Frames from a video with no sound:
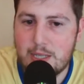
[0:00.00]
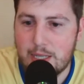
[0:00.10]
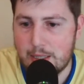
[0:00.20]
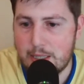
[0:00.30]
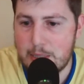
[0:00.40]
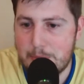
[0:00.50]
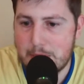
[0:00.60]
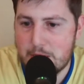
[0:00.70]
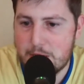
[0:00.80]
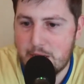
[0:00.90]
to get this
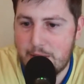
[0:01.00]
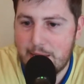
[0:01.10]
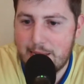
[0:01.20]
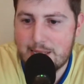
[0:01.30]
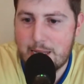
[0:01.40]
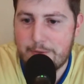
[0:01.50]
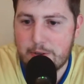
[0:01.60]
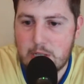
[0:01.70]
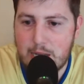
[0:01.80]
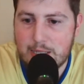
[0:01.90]
position. I think that's kind of
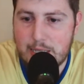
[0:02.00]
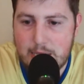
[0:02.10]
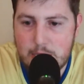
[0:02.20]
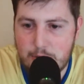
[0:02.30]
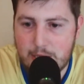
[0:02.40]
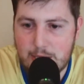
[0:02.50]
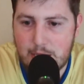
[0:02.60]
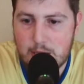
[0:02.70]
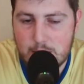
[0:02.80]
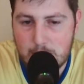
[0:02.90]
forgotten to history because
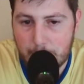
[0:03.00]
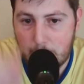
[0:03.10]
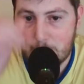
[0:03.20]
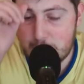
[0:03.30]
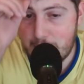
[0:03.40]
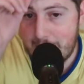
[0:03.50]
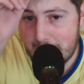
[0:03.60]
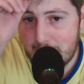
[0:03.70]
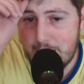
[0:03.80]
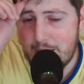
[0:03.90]
that's not something we
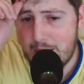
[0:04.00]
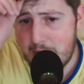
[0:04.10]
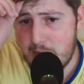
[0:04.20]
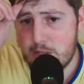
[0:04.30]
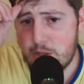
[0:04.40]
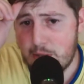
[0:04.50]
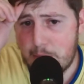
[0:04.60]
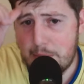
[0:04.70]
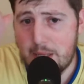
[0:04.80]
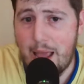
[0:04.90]
track. So
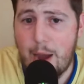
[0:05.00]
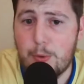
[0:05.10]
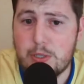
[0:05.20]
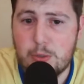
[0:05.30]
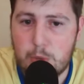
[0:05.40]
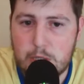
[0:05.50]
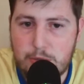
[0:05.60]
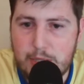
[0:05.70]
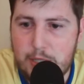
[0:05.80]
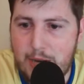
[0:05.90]
that'd be hours of work to
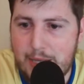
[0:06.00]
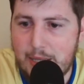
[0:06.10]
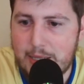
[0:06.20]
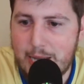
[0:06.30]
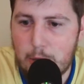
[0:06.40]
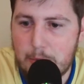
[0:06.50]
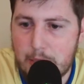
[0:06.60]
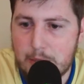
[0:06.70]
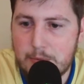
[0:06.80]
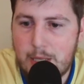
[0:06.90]
really track that down.
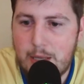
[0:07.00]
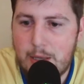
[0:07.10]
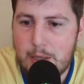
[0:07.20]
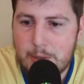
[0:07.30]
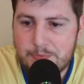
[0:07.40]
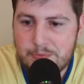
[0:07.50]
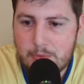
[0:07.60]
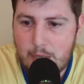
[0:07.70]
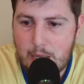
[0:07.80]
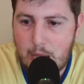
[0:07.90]
But
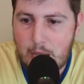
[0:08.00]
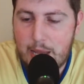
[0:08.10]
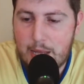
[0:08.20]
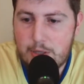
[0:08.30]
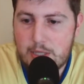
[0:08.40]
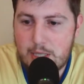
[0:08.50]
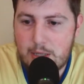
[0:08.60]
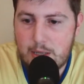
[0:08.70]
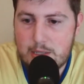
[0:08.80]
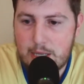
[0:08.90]
it'd be
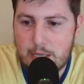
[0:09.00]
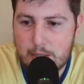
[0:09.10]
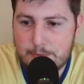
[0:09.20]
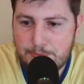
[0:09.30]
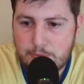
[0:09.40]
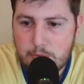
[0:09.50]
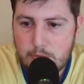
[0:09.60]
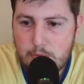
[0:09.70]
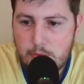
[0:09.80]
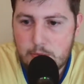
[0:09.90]
interesting because, like,
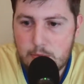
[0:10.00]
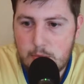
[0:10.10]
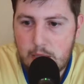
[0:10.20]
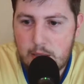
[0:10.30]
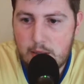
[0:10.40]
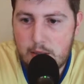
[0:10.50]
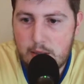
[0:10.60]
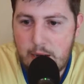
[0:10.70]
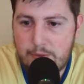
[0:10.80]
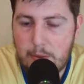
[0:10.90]

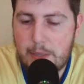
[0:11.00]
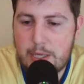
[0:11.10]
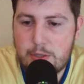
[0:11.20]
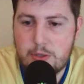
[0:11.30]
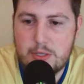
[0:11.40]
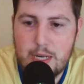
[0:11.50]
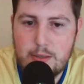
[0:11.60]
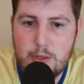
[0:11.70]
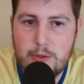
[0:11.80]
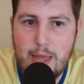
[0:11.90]
if the Blazers
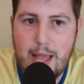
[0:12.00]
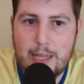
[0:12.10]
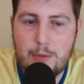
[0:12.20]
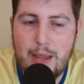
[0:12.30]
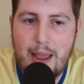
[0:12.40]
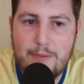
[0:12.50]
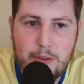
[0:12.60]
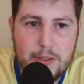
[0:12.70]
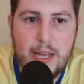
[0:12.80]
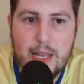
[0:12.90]
did do that and then we have
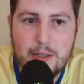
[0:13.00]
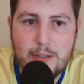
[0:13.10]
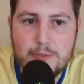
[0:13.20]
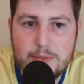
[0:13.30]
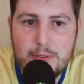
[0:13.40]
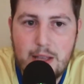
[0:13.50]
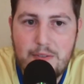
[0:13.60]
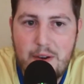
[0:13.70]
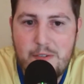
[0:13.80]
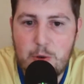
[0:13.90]
all the data of
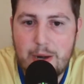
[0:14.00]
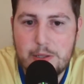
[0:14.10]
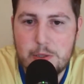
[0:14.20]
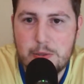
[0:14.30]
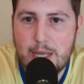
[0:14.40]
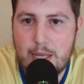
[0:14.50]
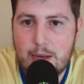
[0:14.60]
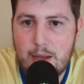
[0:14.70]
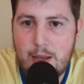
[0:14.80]
everyone else who did,